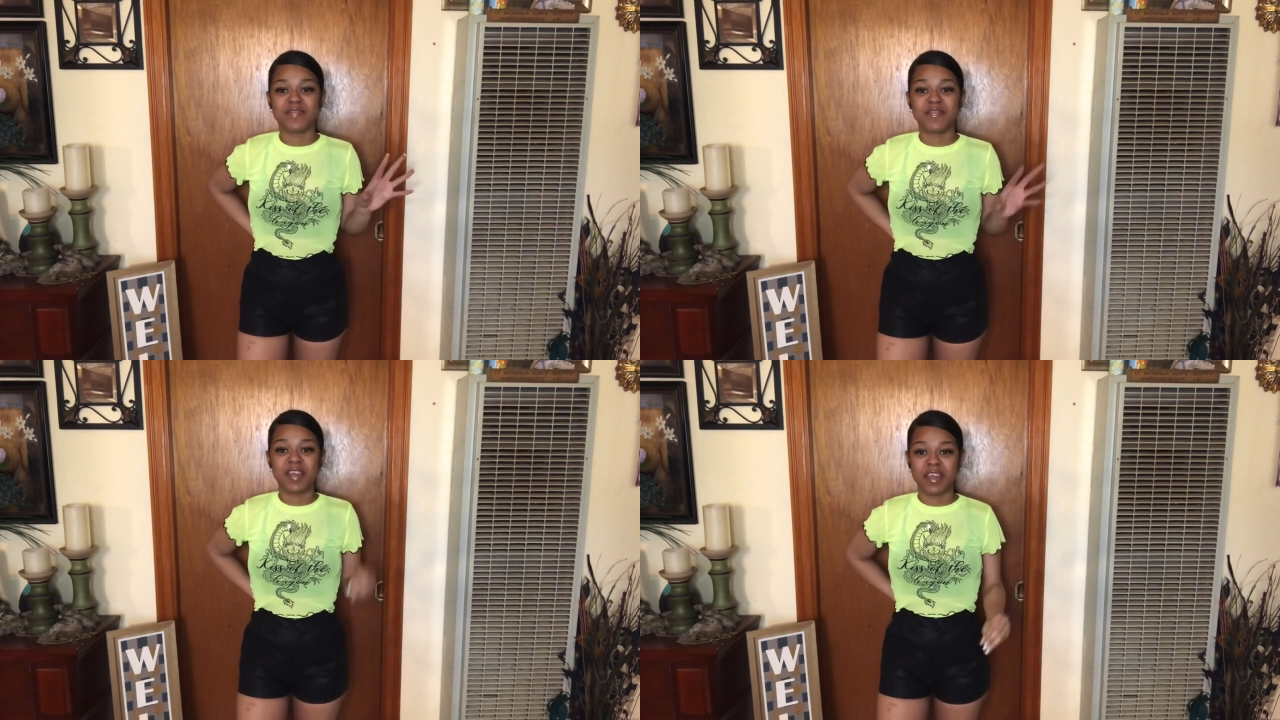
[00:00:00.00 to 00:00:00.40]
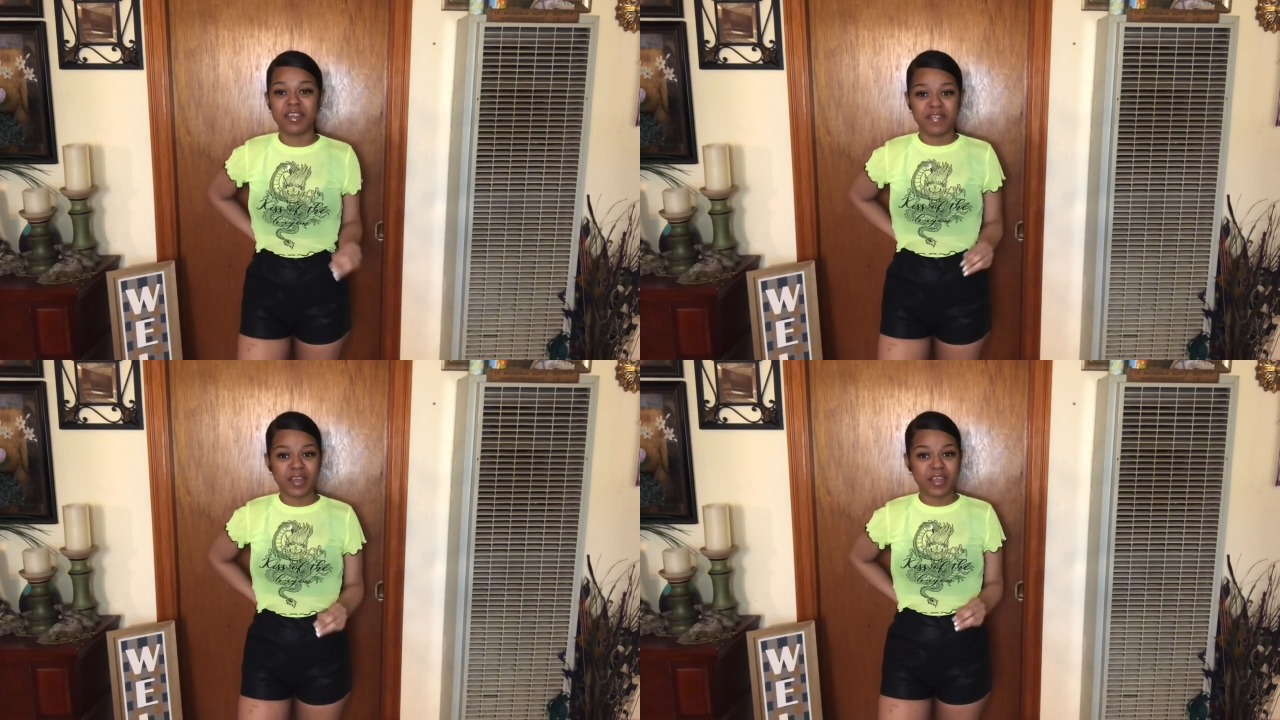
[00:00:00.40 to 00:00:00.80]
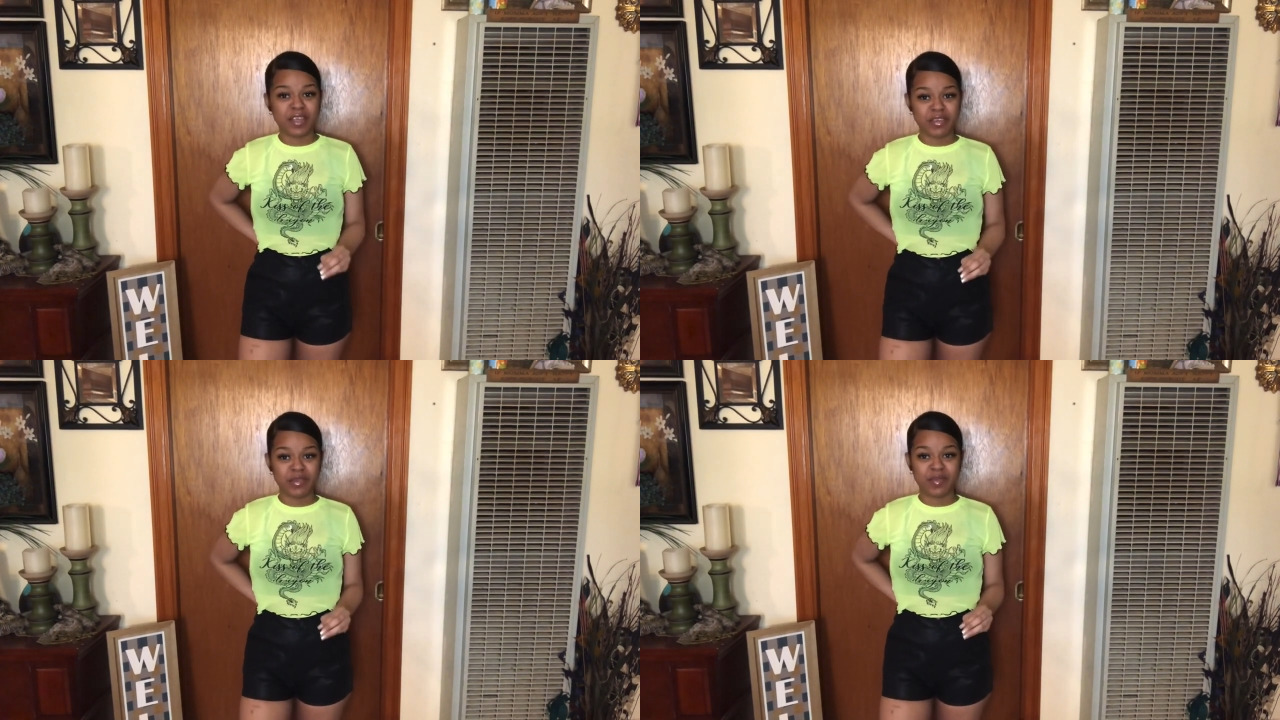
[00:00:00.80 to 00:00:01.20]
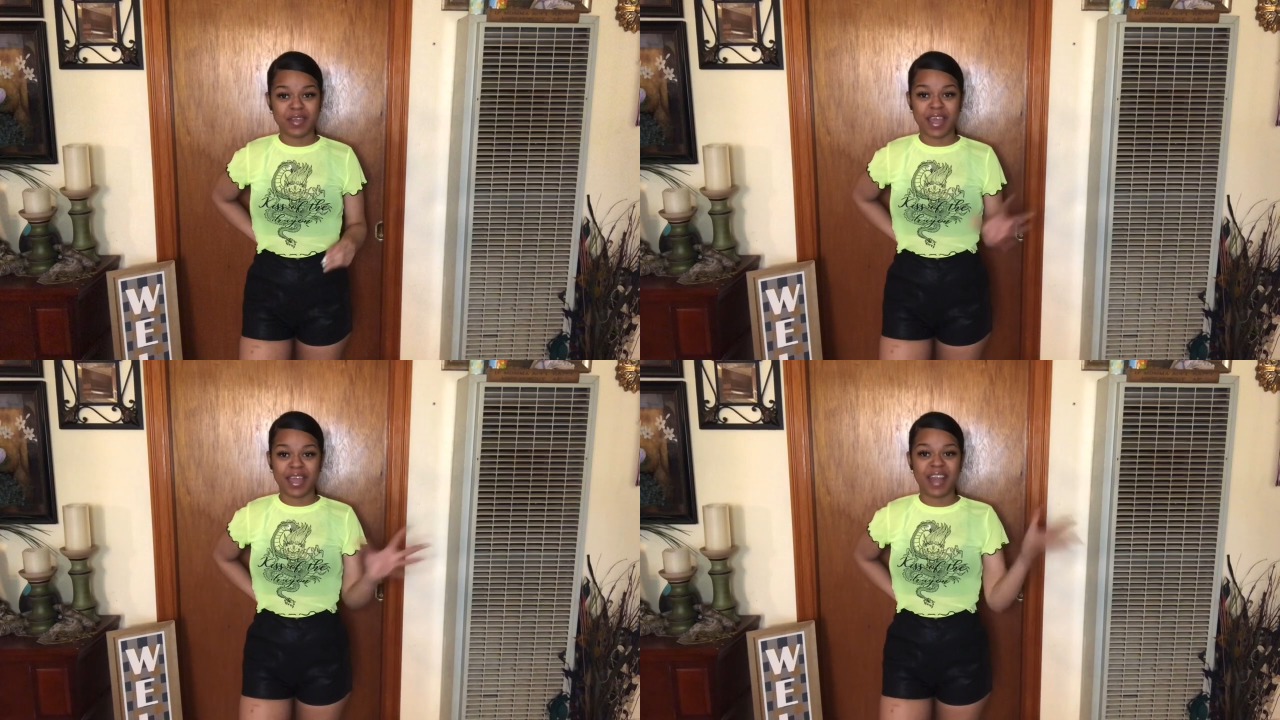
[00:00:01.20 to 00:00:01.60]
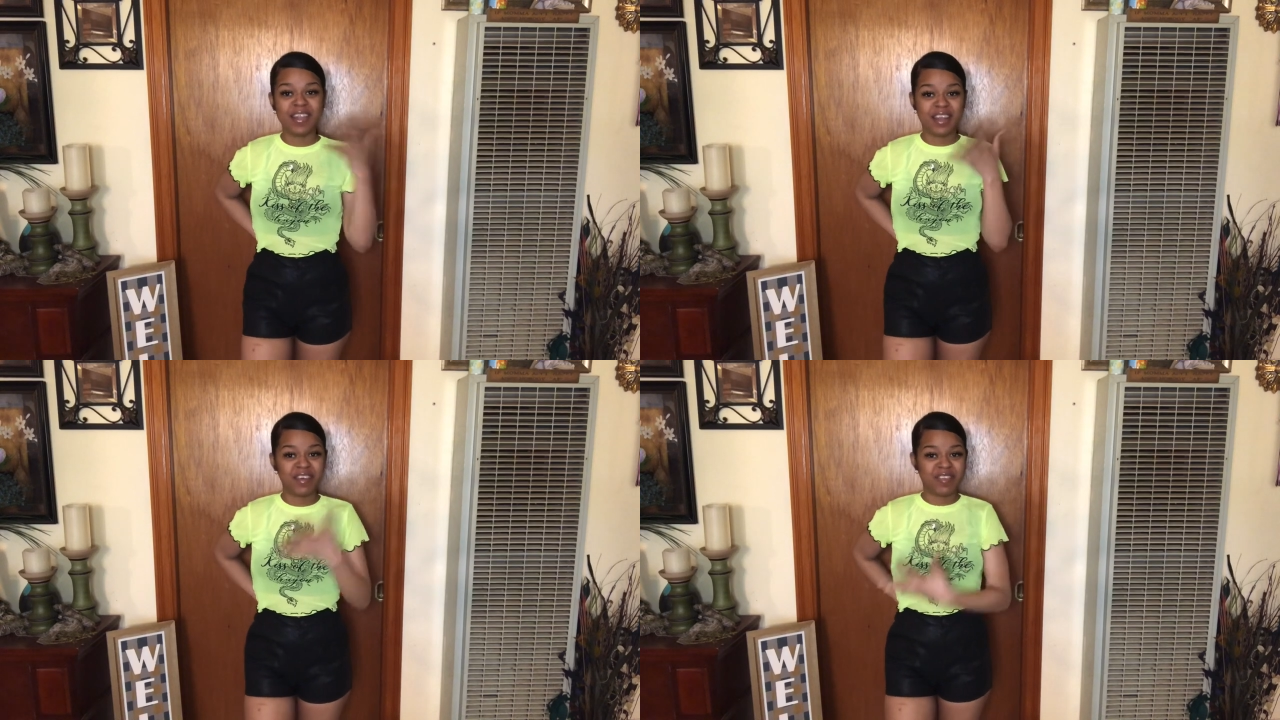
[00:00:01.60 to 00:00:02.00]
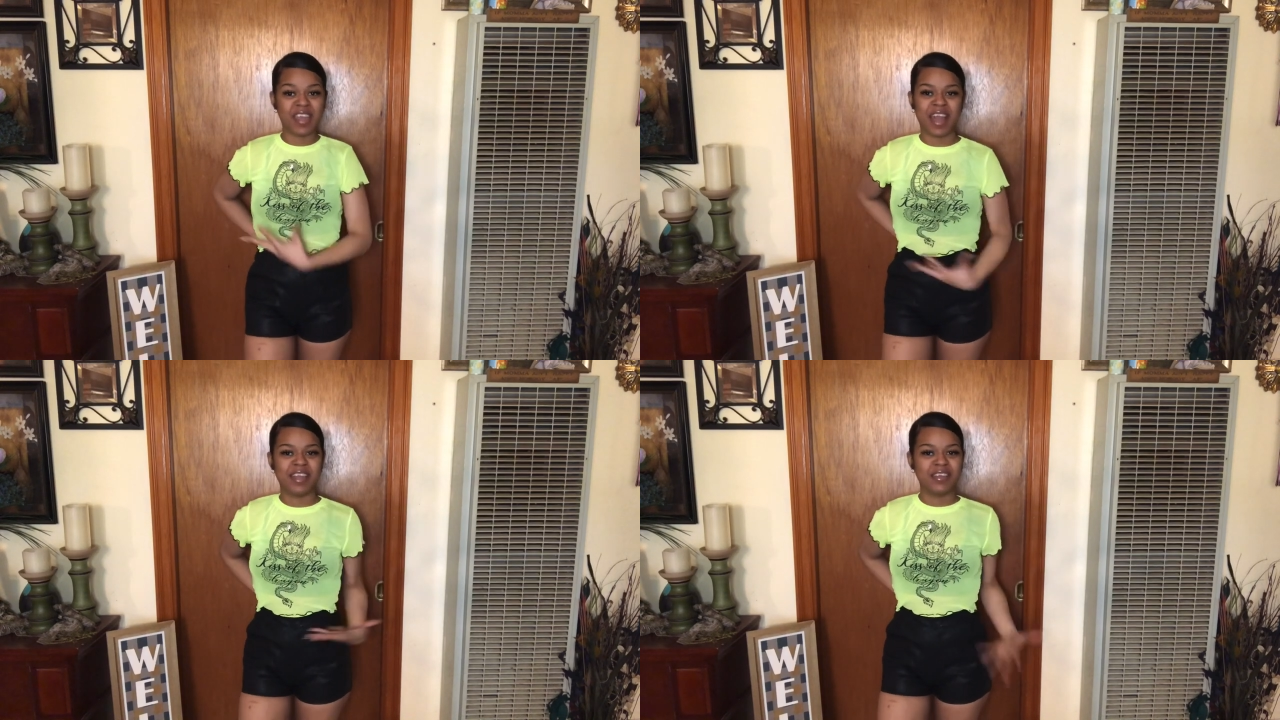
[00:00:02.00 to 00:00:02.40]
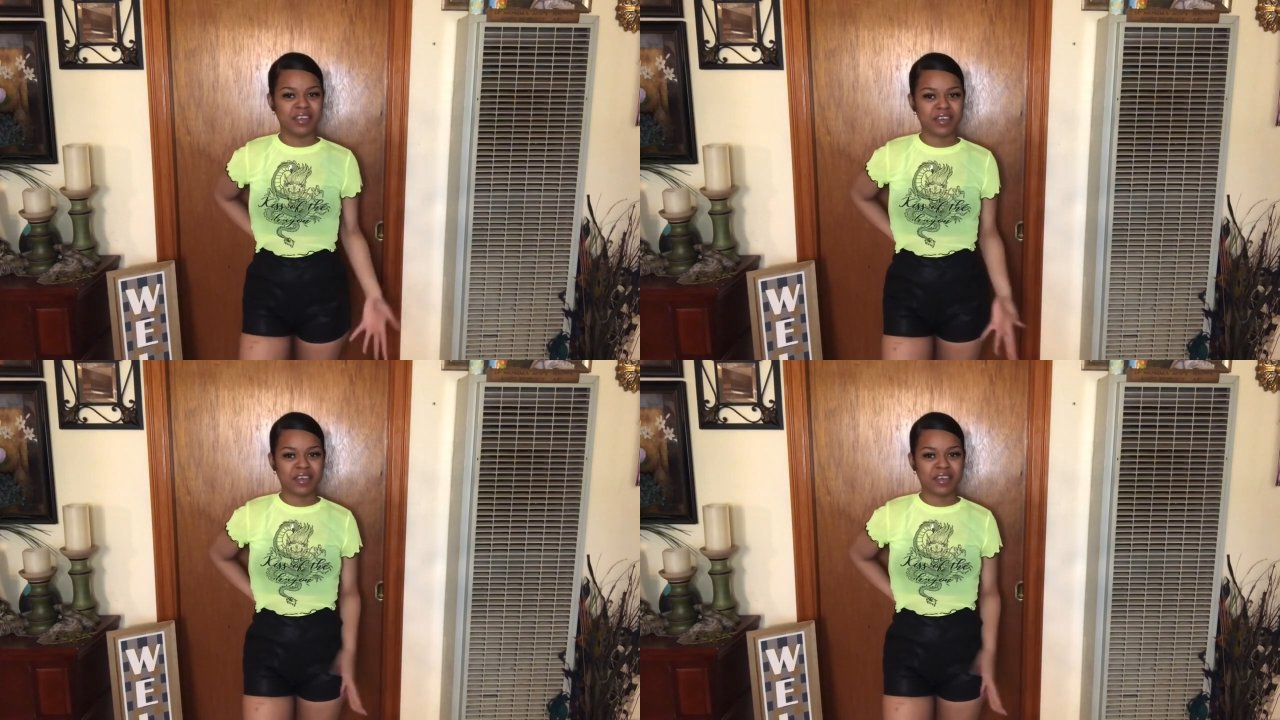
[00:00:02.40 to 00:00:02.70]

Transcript: very very cute like I love the idea